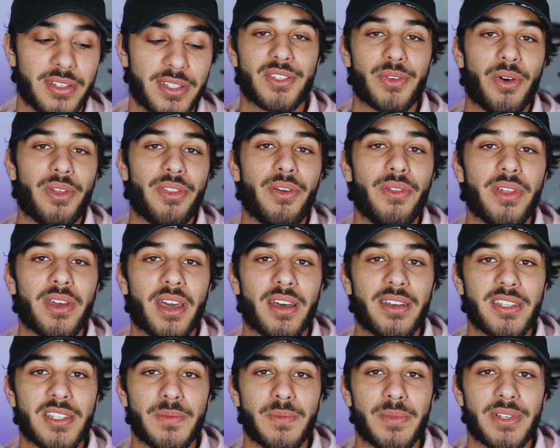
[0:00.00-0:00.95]
So although the
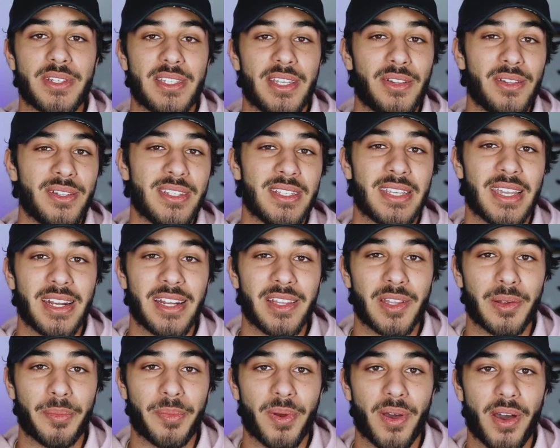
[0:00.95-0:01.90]
customer still isn't getting
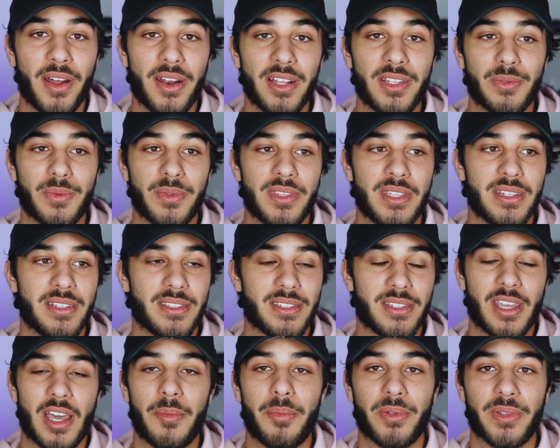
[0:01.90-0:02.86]
the product within a
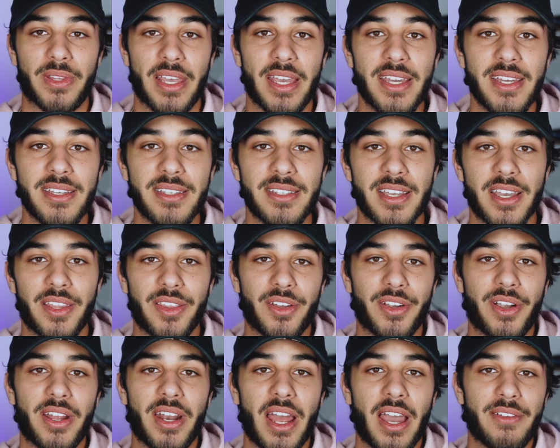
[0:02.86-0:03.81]
couple days,
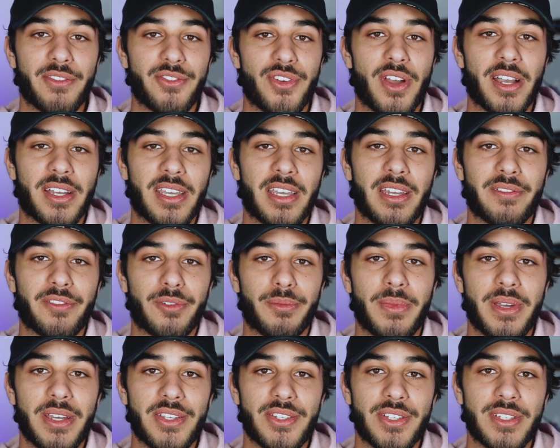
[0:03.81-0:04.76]
they're going to have tracking
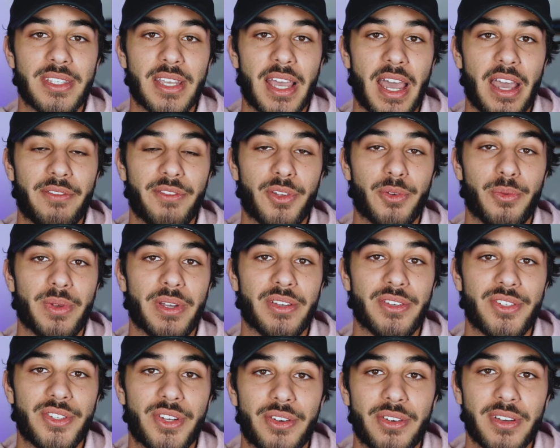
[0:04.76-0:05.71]
information to have the
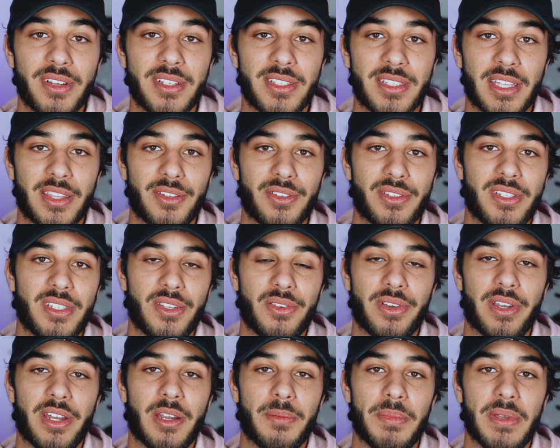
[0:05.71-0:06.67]
reassurance that they're still
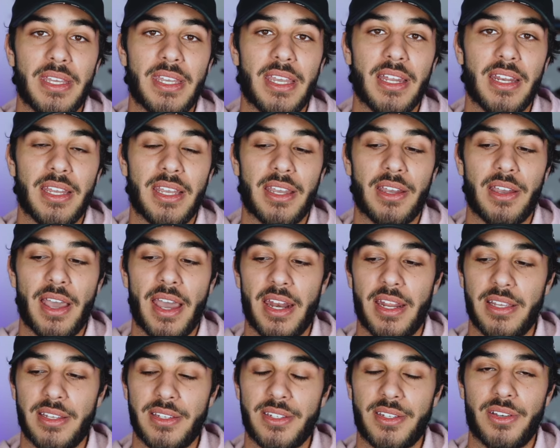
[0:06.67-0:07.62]
going to be getting it at
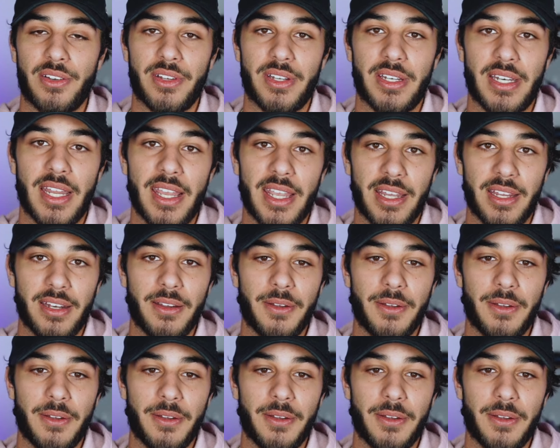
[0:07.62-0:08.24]
a certain date.